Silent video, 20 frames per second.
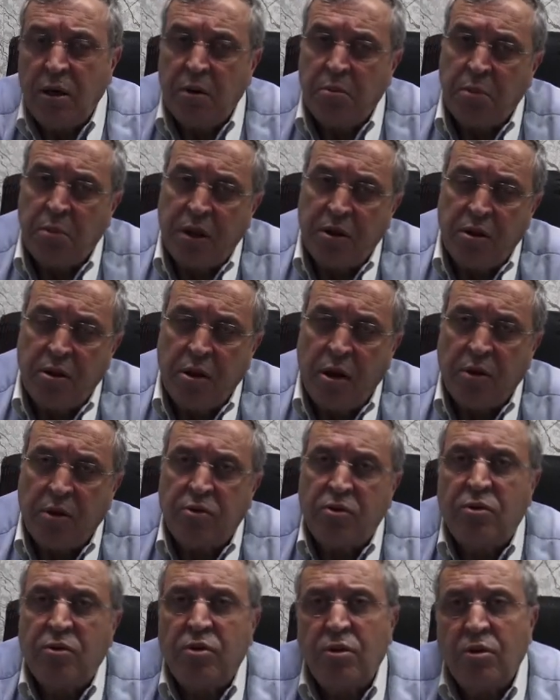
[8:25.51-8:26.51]
but
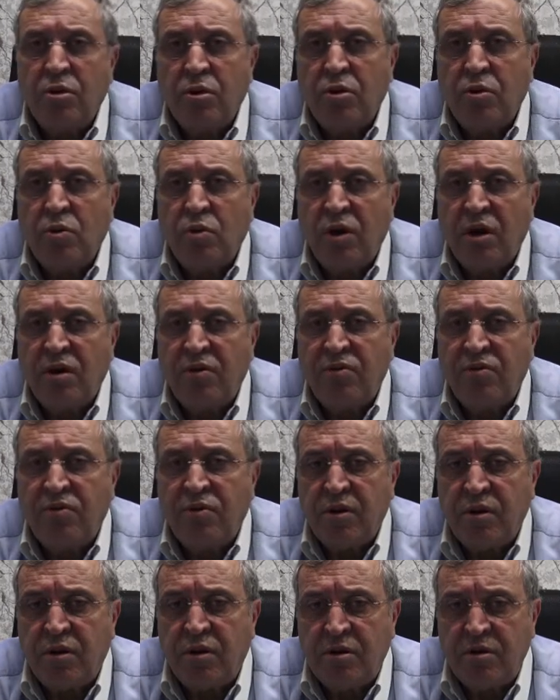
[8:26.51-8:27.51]
not with
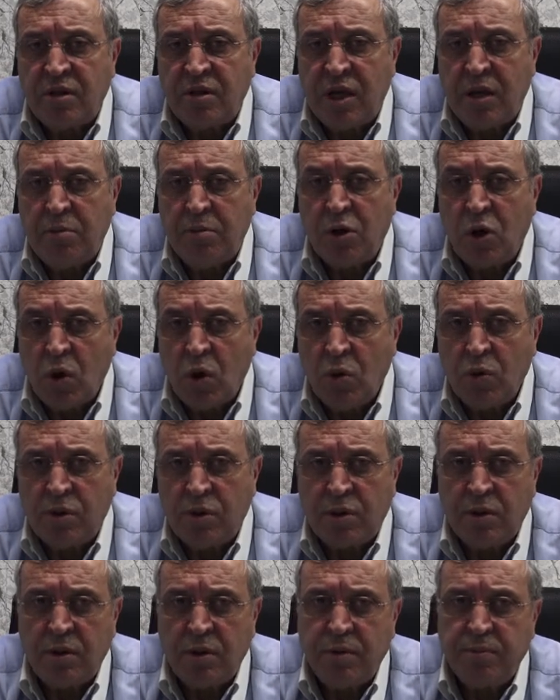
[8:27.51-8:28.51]
the same
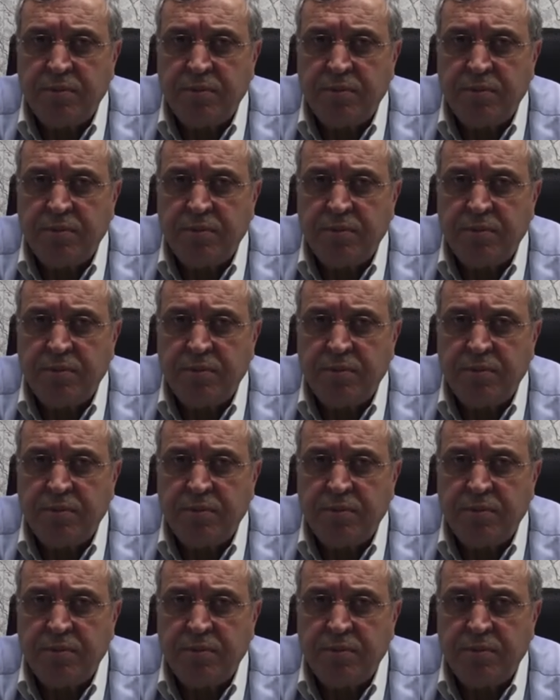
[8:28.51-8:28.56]
cost.